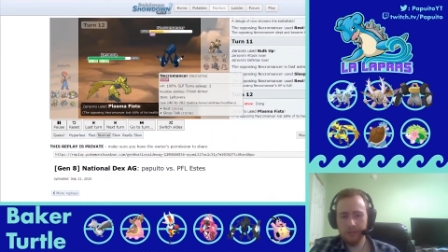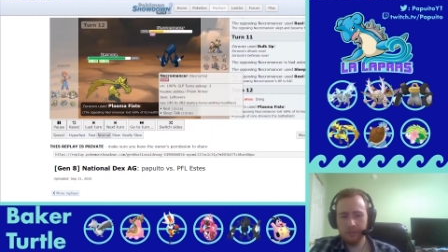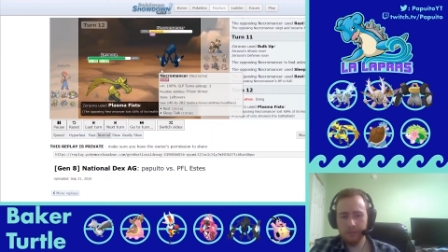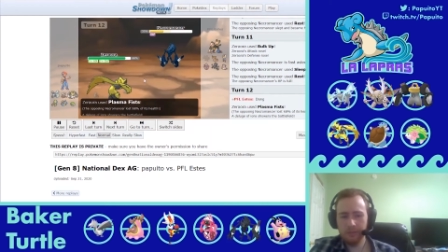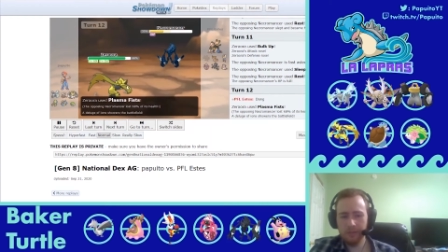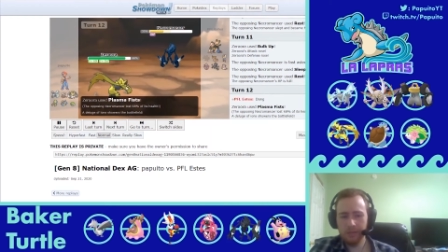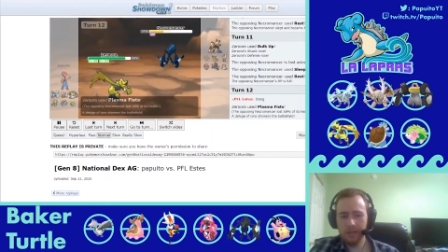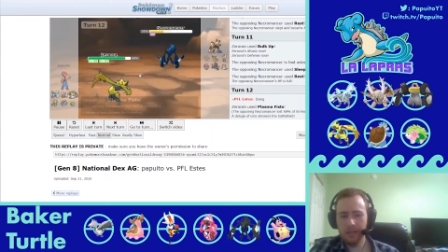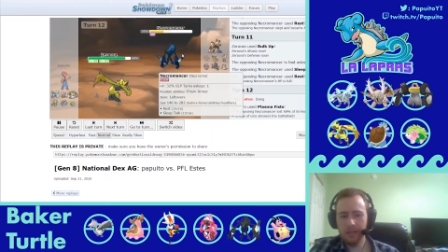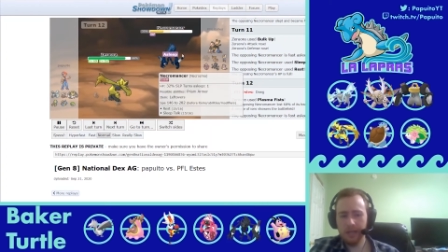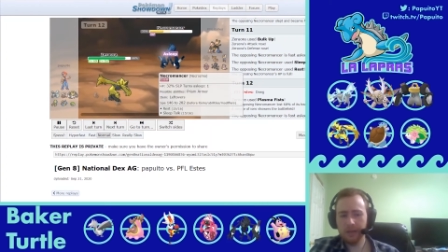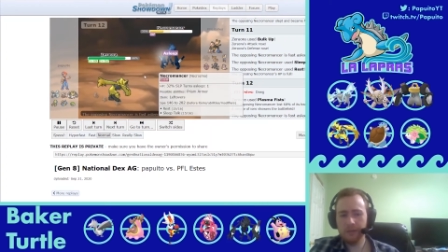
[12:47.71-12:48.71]

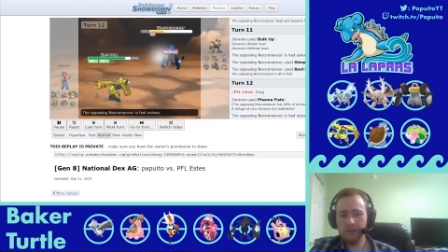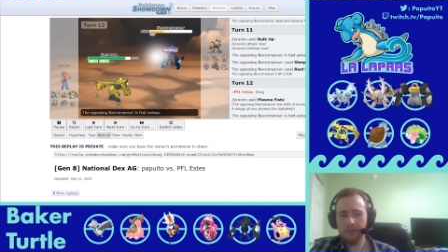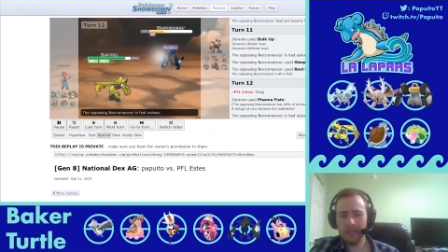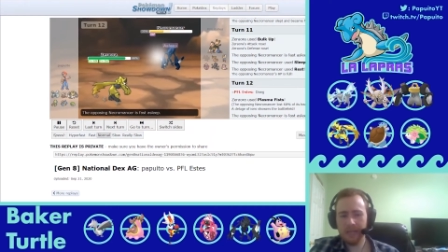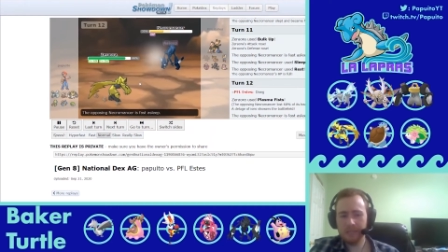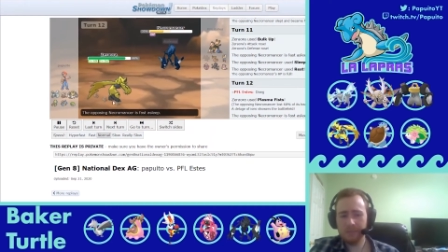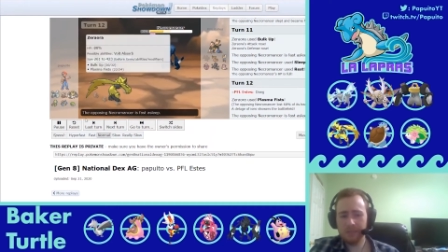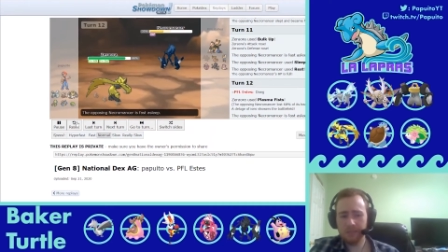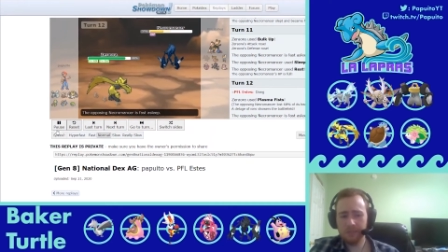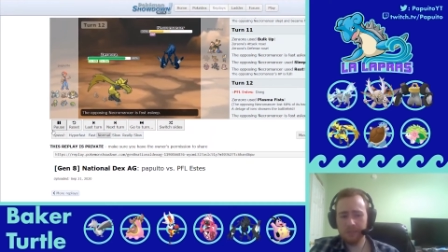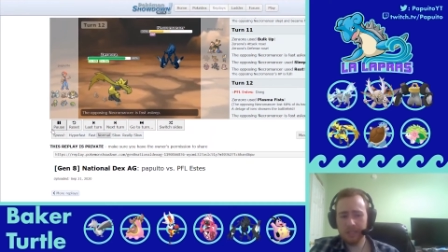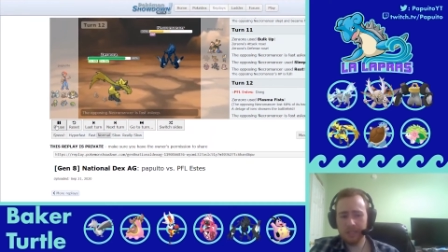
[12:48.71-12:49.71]
I go for Plasma
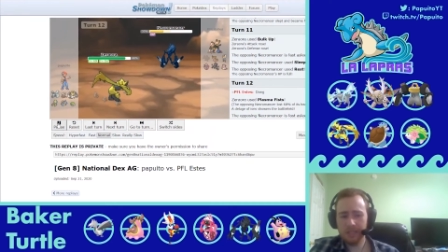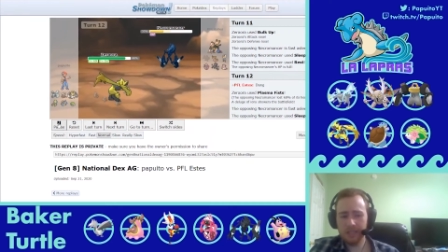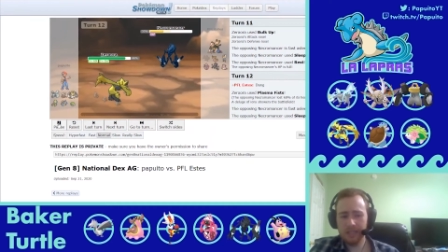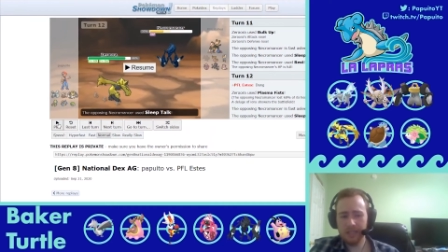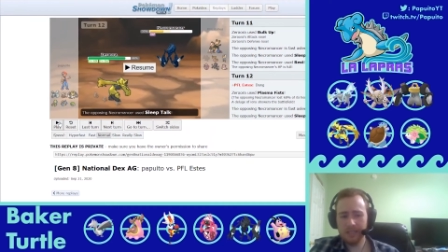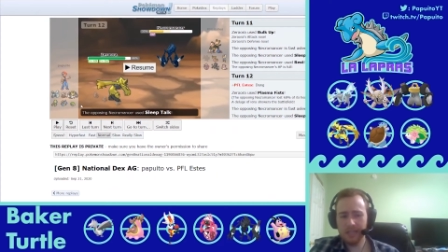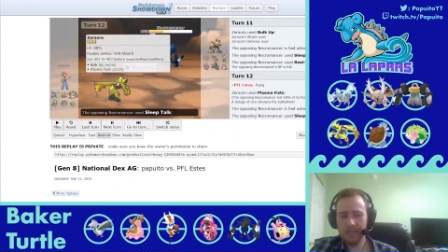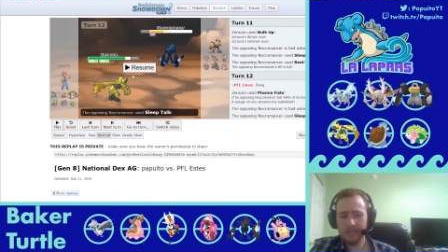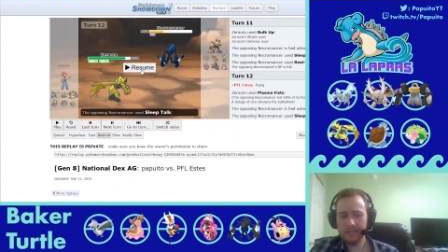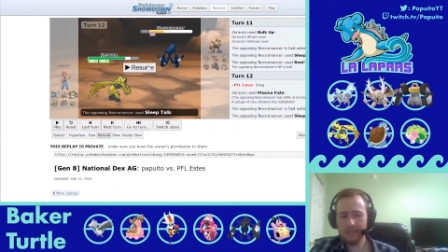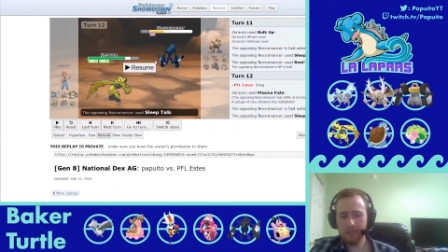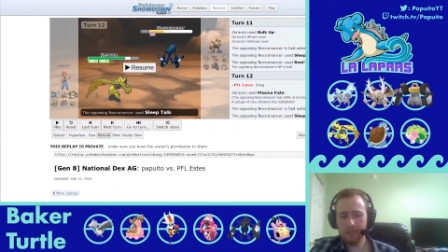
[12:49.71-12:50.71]
Storm just in case he has
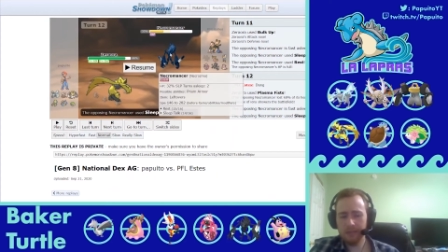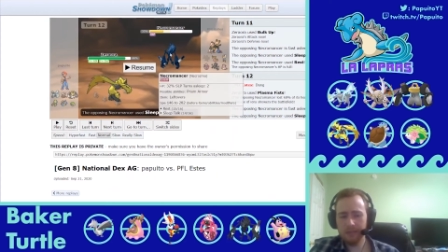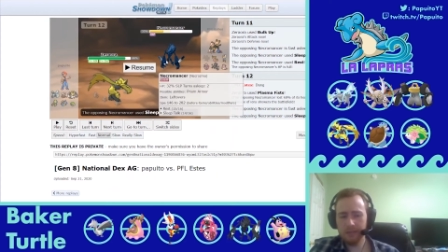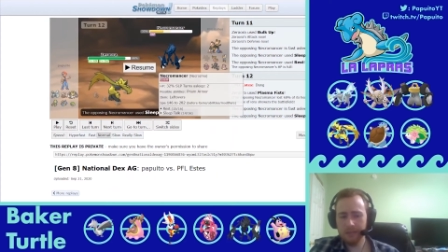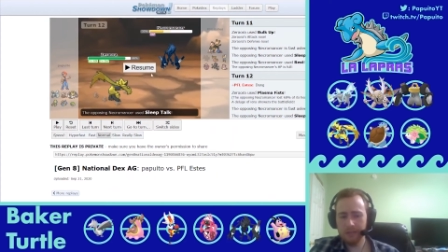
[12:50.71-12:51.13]
something.